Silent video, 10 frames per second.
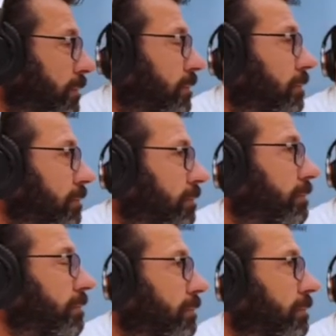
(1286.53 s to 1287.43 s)

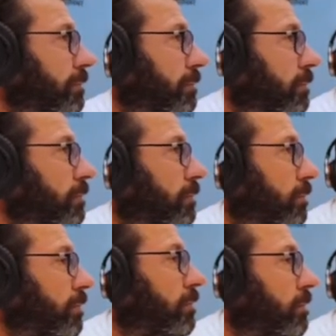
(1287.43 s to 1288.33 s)

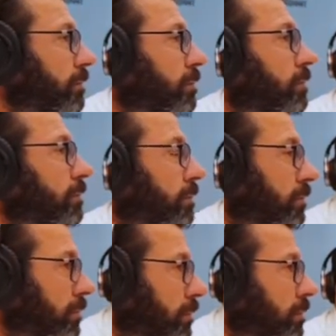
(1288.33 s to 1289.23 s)

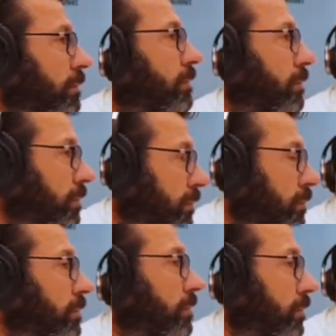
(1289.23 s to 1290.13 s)

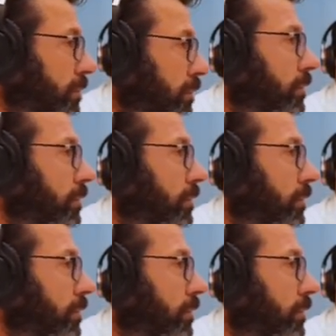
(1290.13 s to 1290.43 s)
No words are spoken by the person on screen.